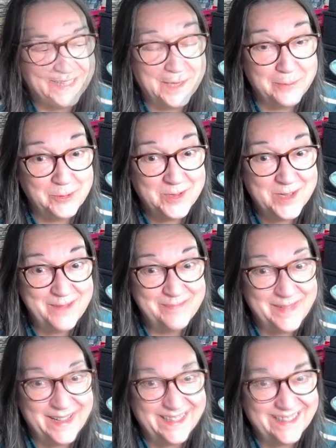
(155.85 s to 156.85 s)
And I will
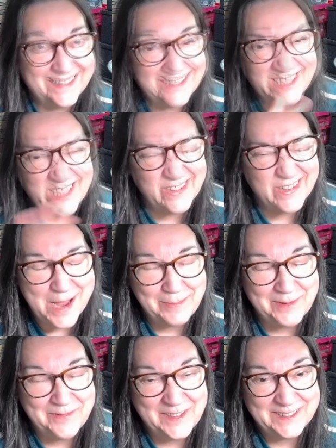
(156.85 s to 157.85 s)
come back, show a
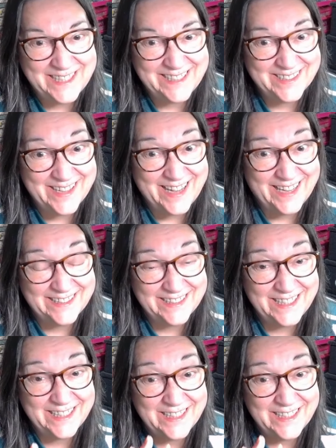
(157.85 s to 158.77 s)
couple of ideas I had